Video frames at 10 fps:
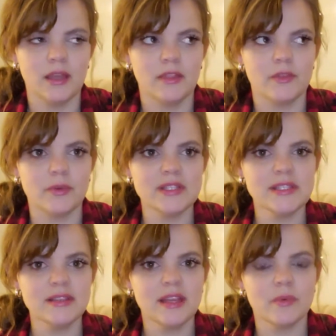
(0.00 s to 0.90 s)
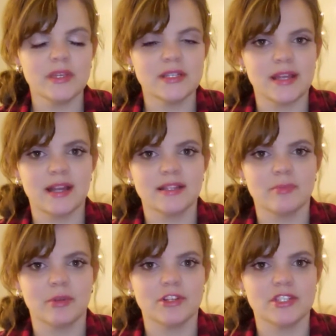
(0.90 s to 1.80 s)
The reason that we decided to
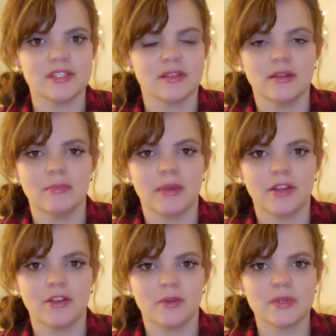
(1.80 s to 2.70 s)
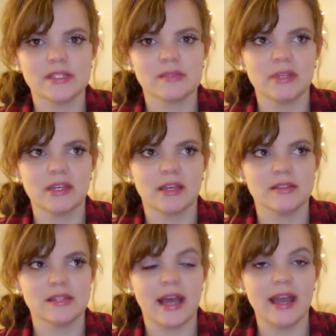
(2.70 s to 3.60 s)
purchase the monitor was
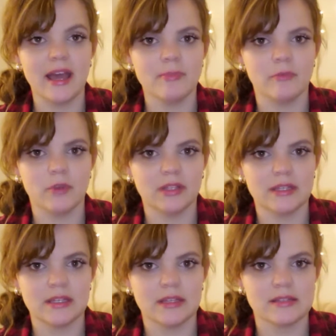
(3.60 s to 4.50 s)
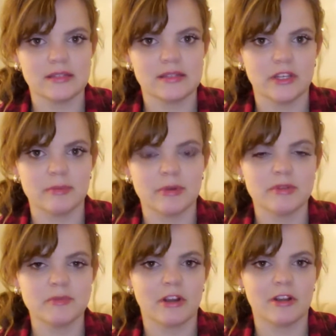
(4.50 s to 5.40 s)
because I had really severe
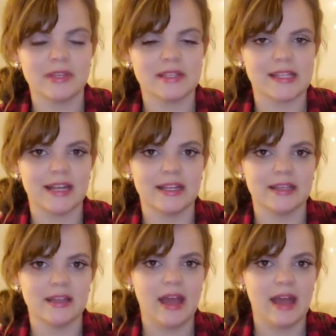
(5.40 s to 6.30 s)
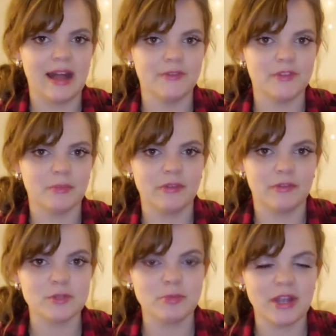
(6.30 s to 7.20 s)
postpartum anxiety after my
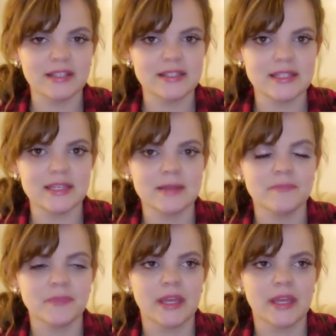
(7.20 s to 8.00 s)
first pregnancy,